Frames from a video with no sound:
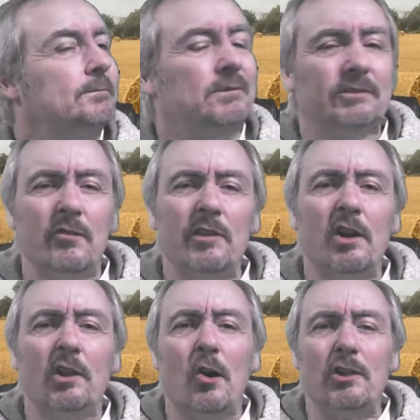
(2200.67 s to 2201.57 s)
Don't think I
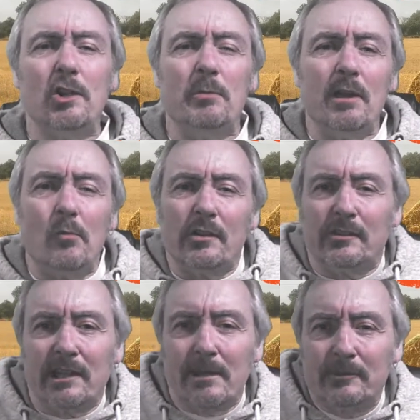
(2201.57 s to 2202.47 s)
like you being one
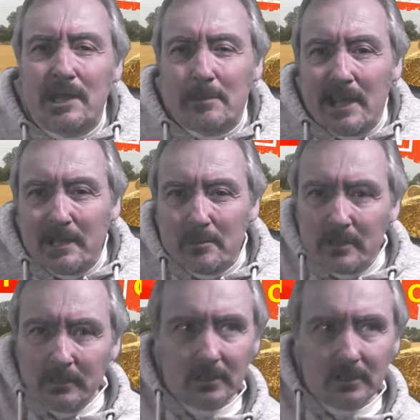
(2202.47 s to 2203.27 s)
step ahead of me.